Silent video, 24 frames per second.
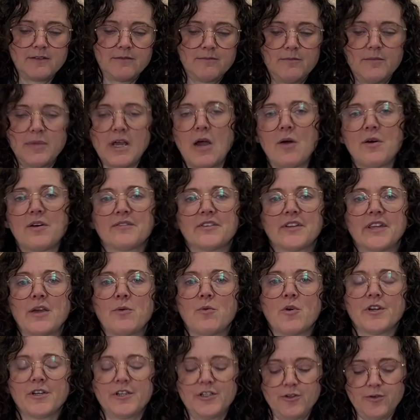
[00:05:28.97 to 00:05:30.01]
however they
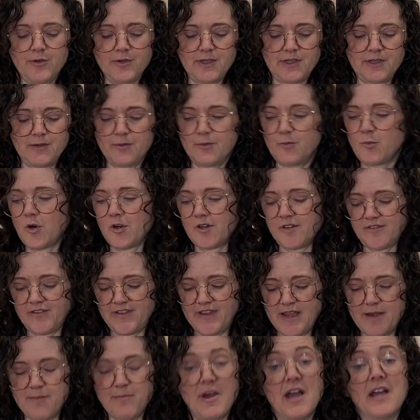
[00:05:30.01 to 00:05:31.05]
want to do it, works for
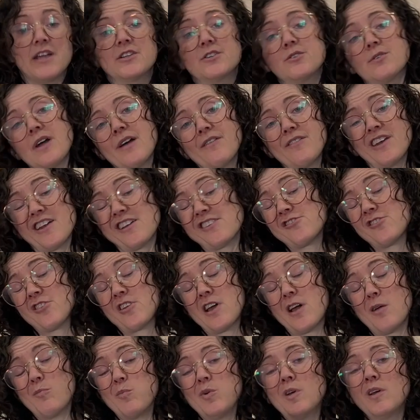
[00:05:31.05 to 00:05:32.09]
them. I do have an extra
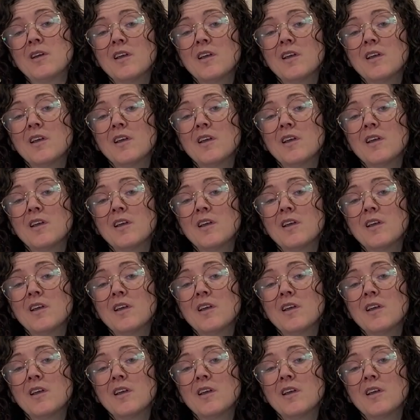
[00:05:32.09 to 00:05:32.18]
cup.